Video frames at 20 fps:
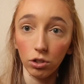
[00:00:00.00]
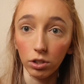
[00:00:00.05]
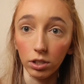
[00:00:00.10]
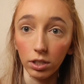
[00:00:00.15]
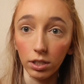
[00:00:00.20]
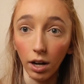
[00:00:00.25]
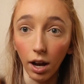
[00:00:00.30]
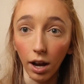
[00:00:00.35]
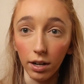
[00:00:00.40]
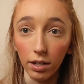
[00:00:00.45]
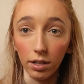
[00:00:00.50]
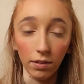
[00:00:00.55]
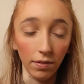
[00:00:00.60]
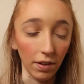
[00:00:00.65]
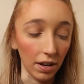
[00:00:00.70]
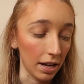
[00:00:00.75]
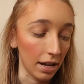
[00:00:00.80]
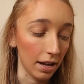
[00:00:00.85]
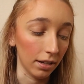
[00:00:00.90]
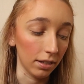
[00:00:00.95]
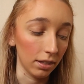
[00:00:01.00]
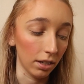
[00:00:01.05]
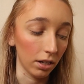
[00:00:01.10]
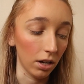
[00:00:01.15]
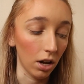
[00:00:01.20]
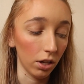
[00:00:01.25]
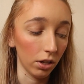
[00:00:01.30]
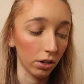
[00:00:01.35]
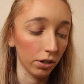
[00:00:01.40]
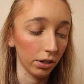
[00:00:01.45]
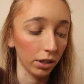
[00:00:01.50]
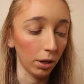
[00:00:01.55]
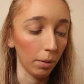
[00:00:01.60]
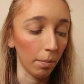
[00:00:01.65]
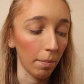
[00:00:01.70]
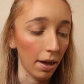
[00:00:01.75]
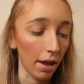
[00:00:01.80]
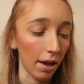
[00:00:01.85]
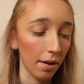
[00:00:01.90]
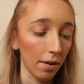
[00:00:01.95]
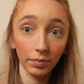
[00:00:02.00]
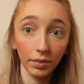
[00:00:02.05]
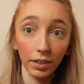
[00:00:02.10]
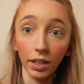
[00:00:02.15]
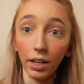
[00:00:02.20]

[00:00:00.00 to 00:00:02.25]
just to kind of enhance the color a little bit.